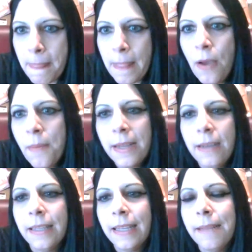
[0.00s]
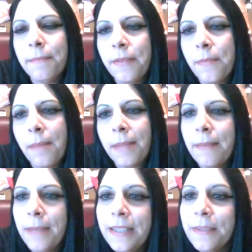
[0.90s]
Oh my God, I can't believe mom
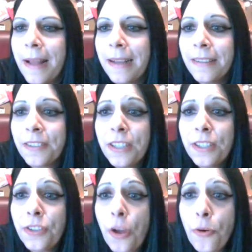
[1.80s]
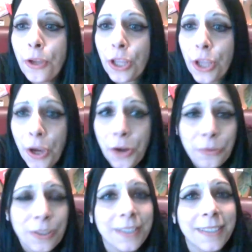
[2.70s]
came into backlash. That's so
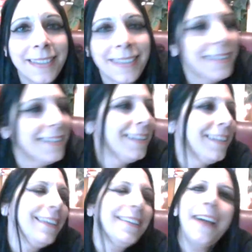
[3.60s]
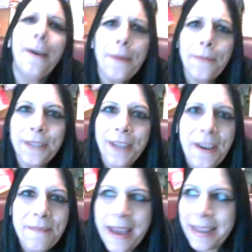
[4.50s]
cute. God, we were
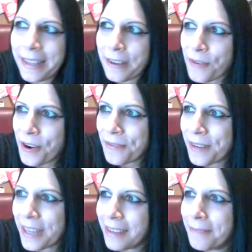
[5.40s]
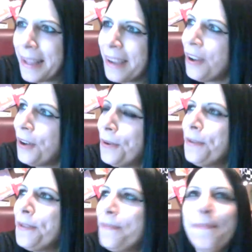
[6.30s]
young back then, weren't we? I'm like, oh, what
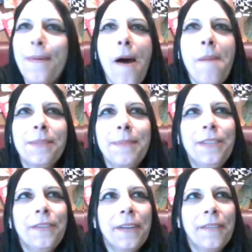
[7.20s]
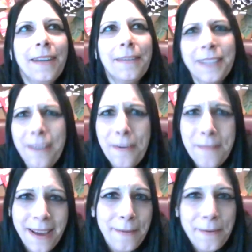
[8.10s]
would moms be doing around? I was like, oh my
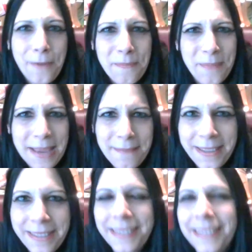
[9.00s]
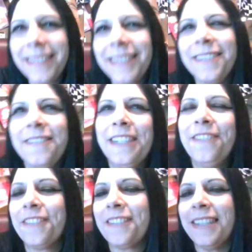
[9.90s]
God, we were all babies. So
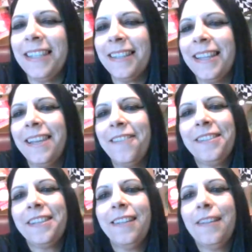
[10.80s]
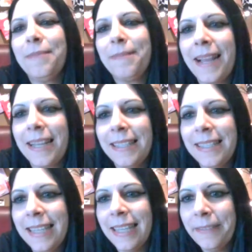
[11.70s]
interesting, like going to clubs back in the
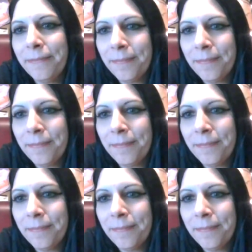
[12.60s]
day.